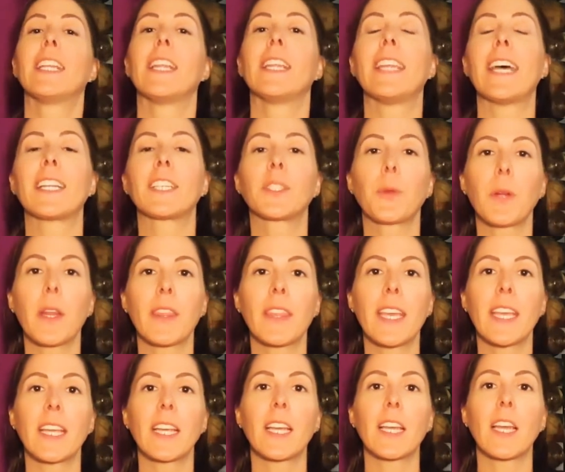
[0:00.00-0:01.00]
that sort of
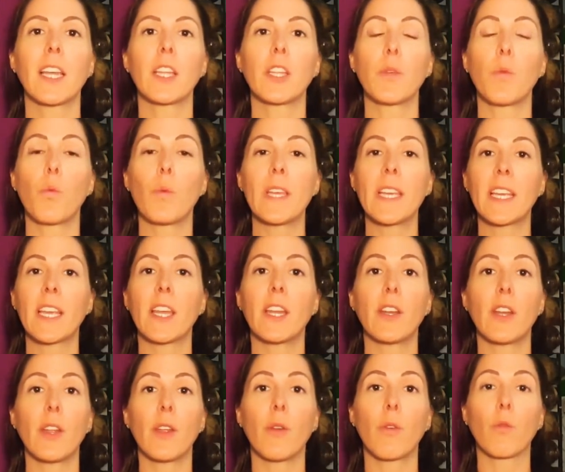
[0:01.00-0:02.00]
thing, we can